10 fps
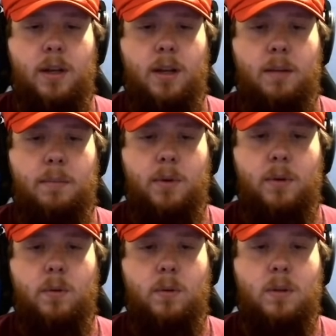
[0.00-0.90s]

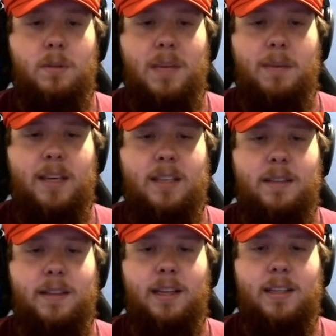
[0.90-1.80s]
Ooh, maybe
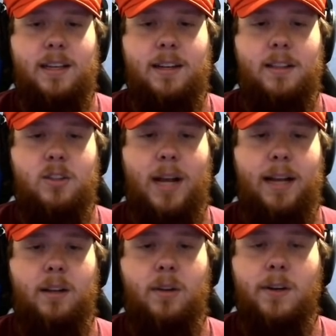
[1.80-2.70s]
something exciting. The
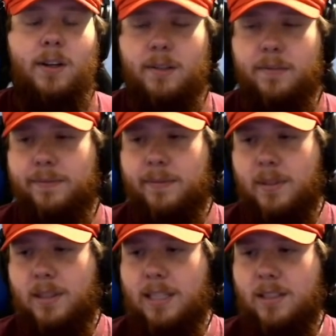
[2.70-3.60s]
dragon lore. as